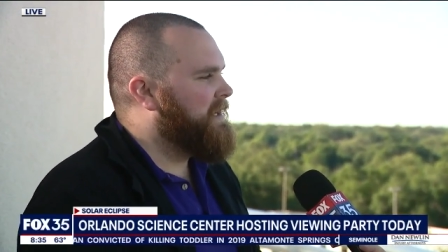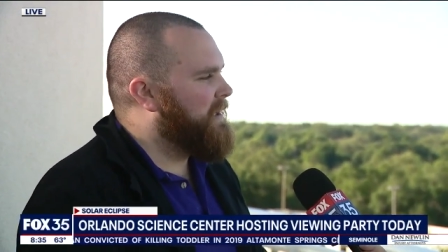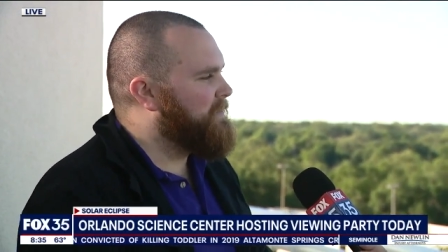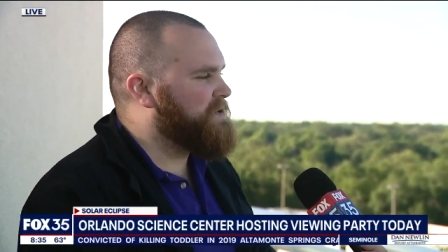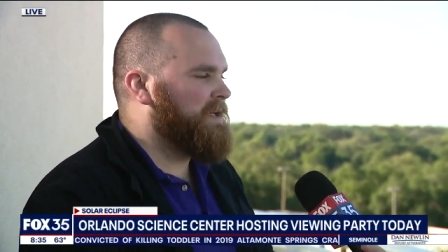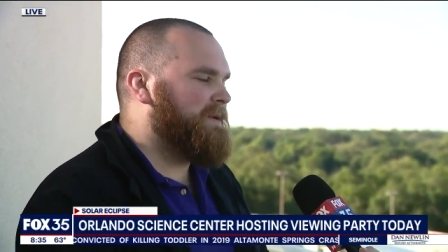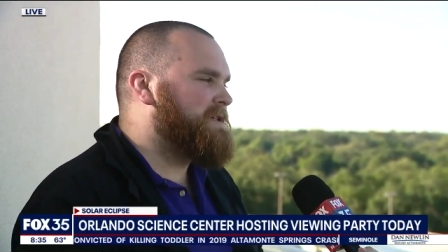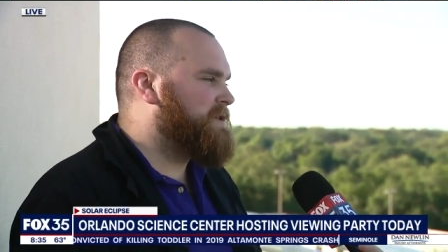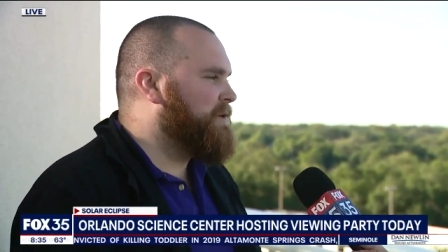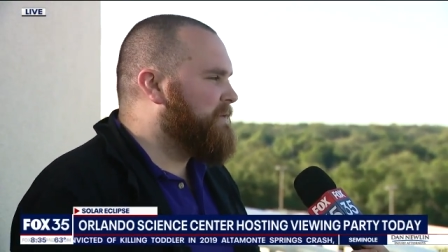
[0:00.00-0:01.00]
Um, there's going to be
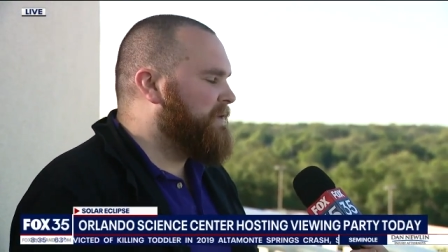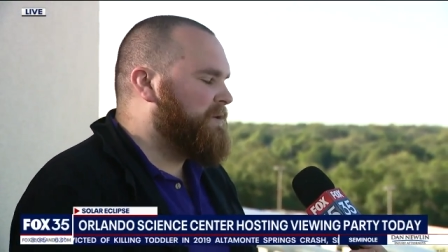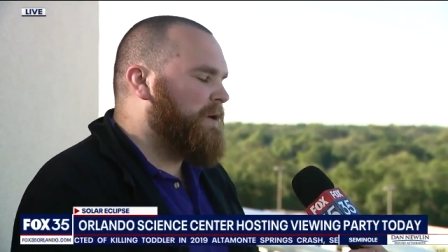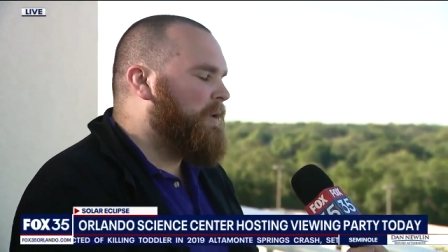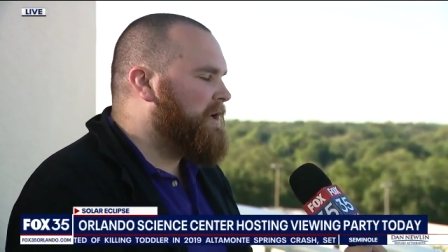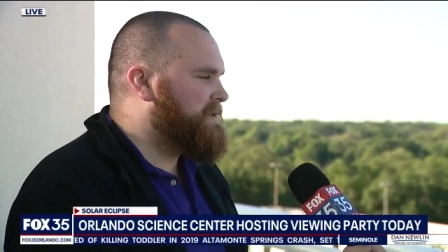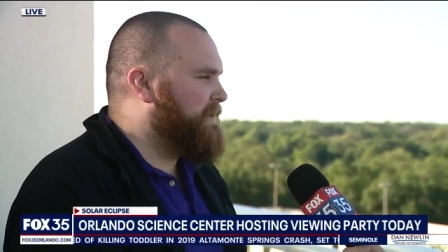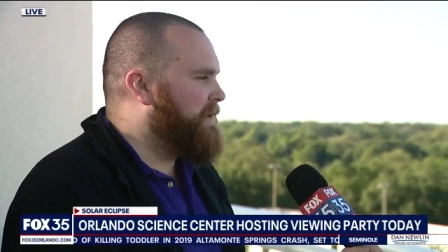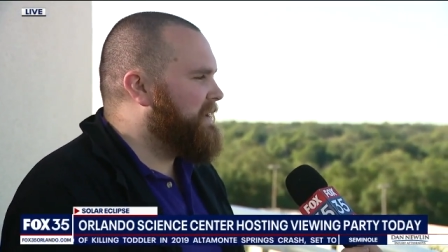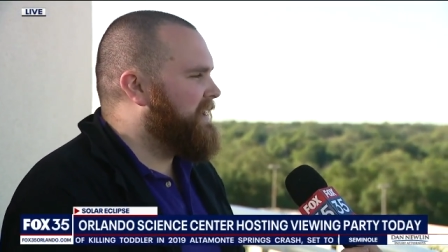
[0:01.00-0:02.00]
a solar viewing watch
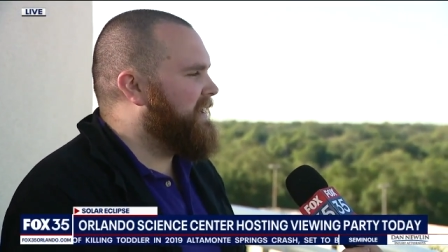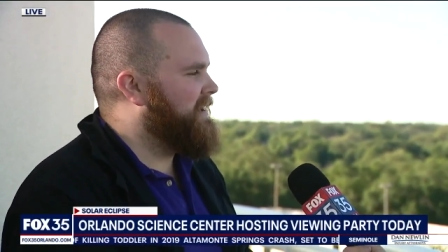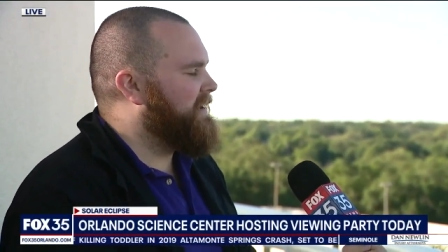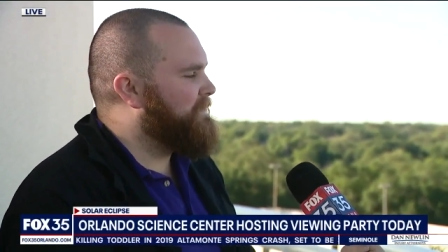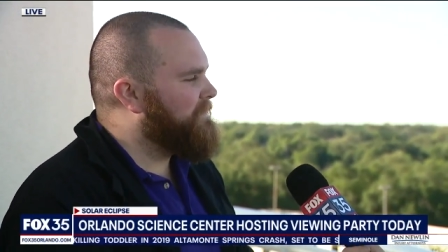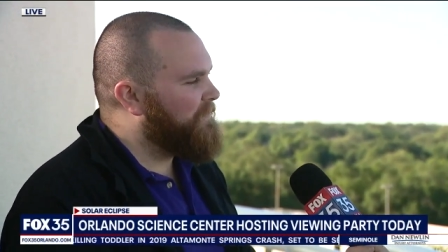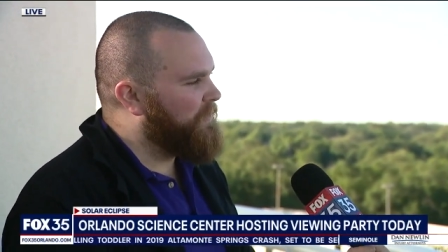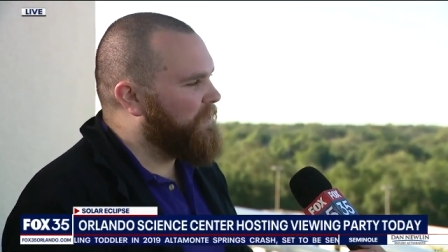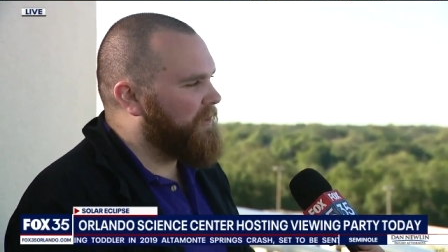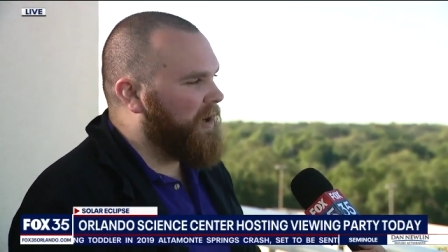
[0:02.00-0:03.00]
party um,
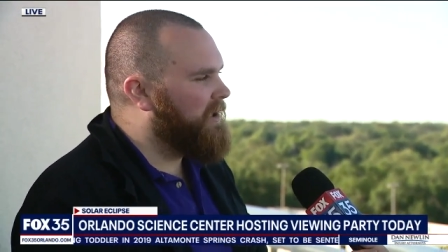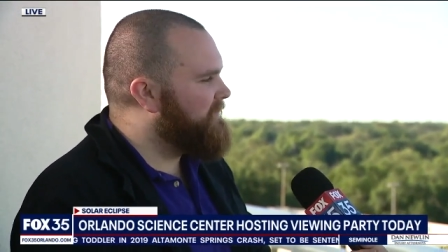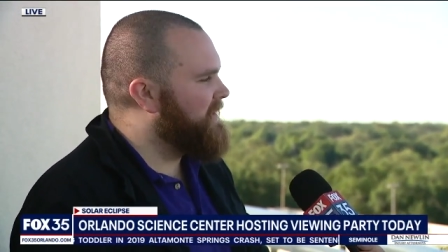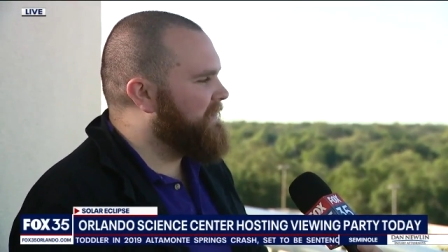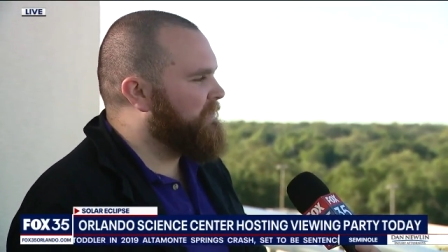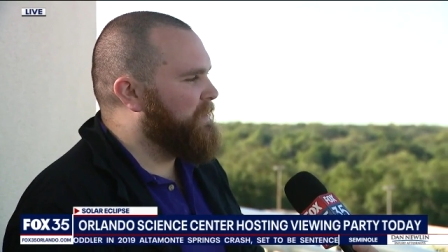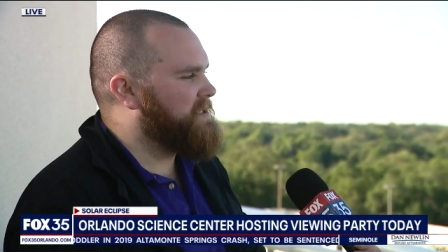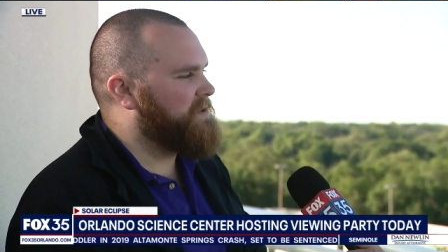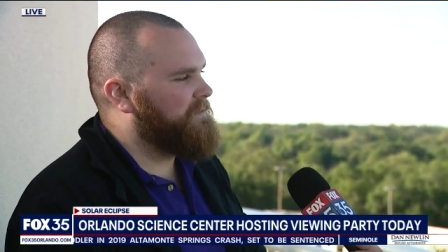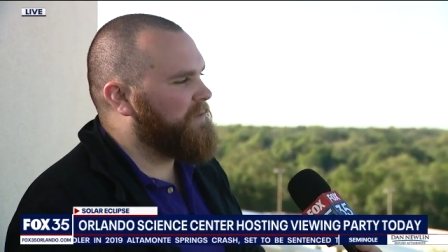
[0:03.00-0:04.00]
for all of that
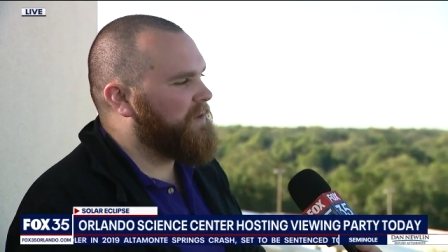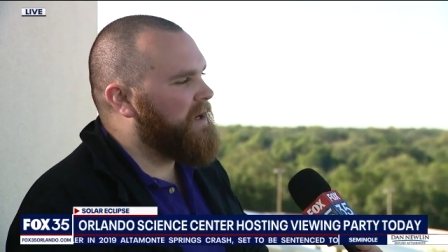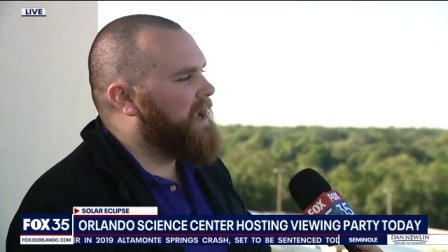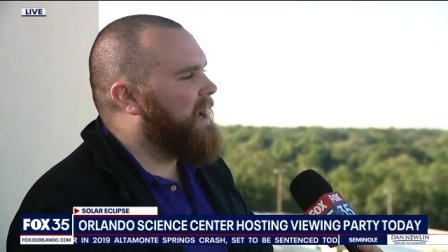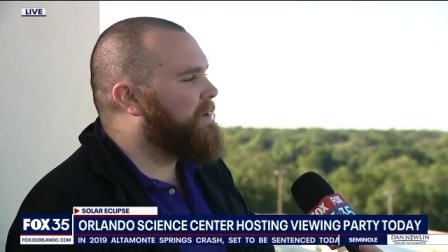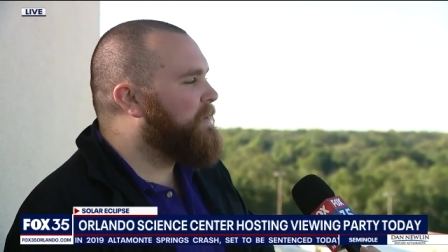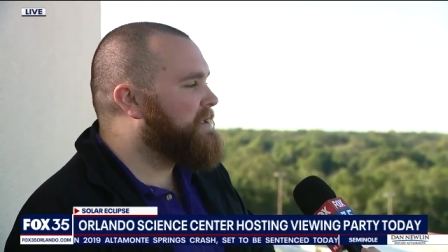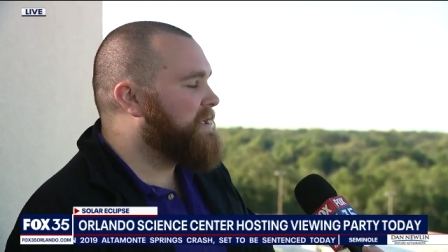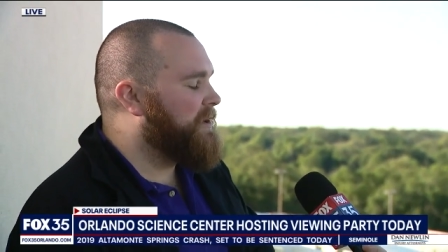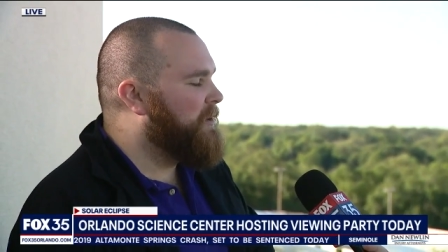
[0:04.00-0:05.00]
information for how to
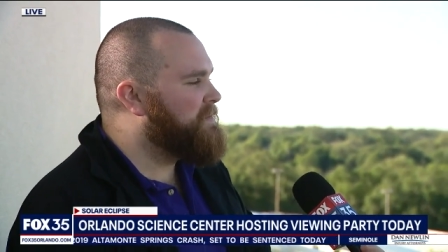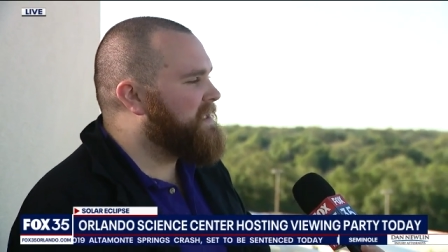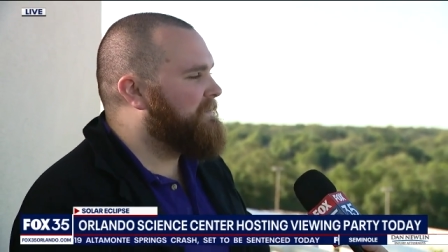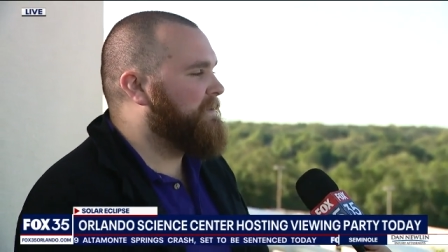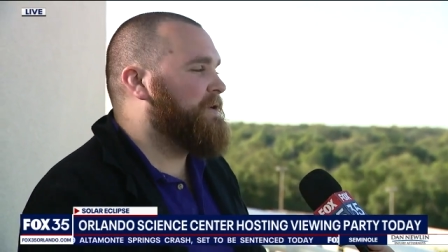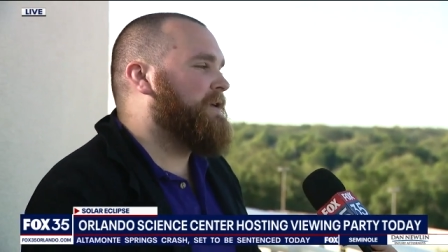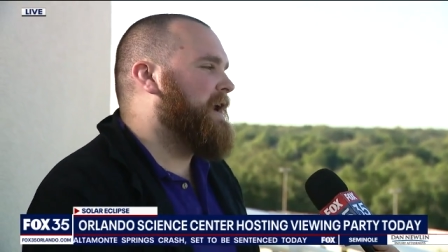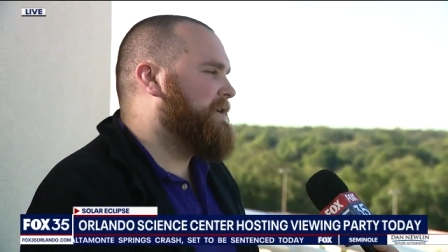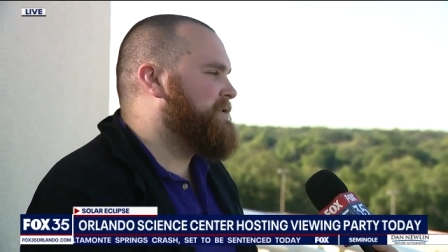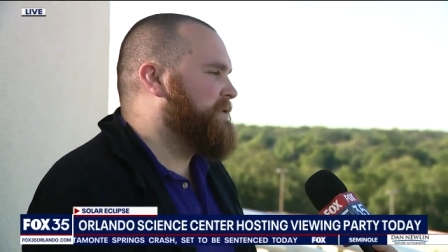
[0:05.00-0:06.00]
watch at home safely or
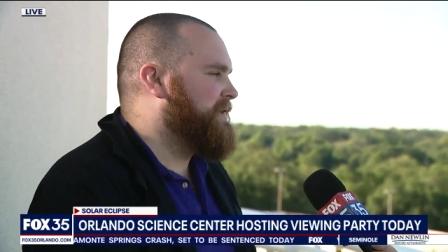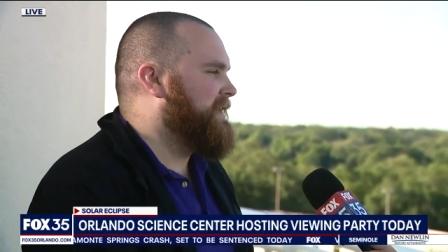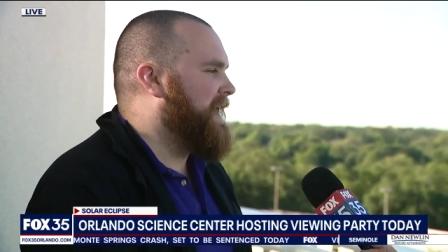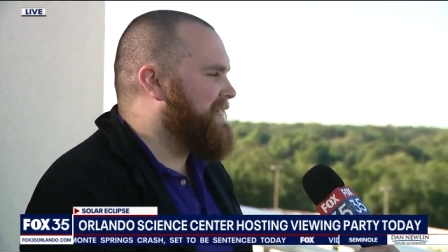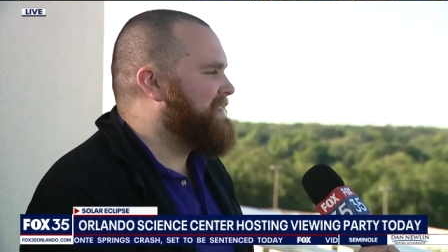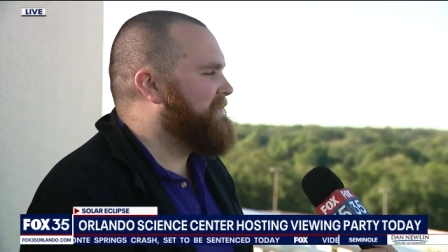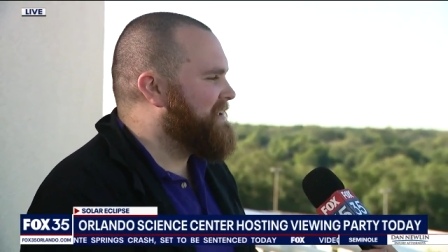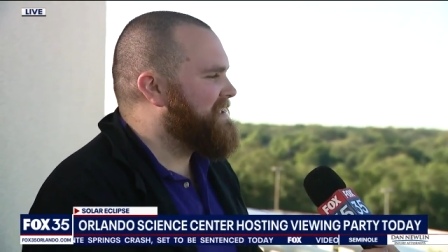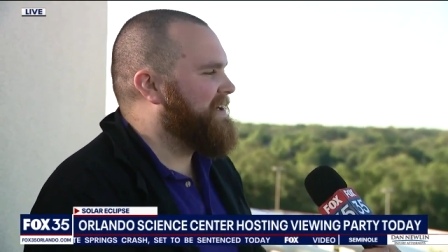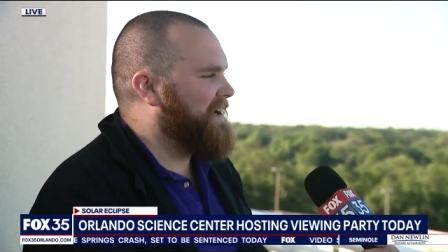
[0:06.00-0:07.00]
how to join the
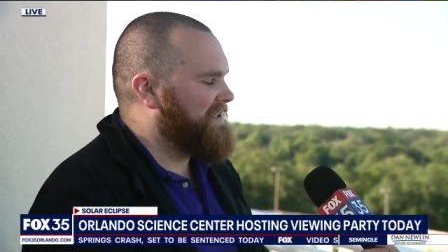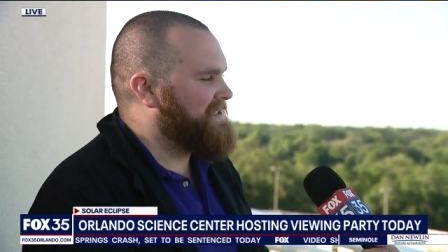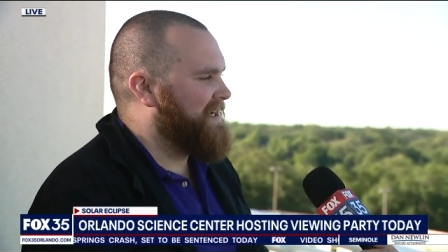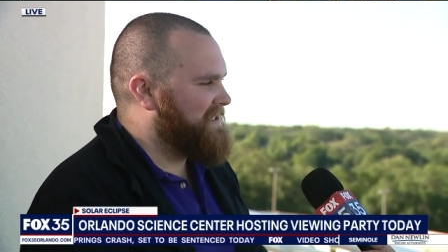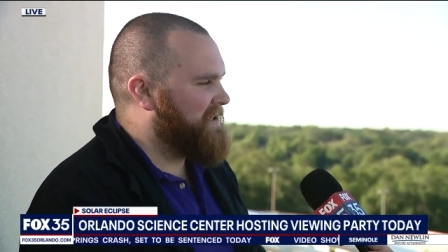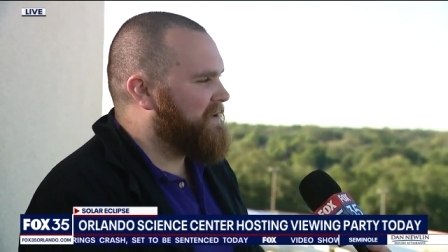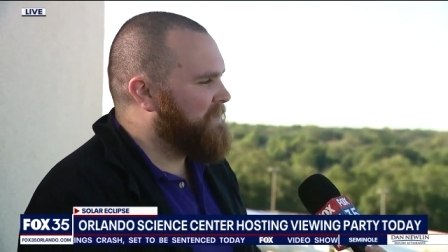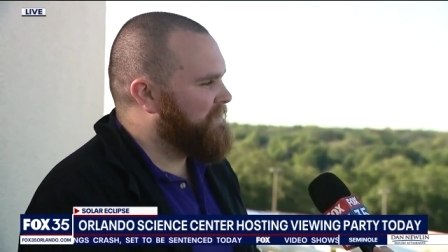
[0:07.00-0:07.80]
activities here at the Science Center.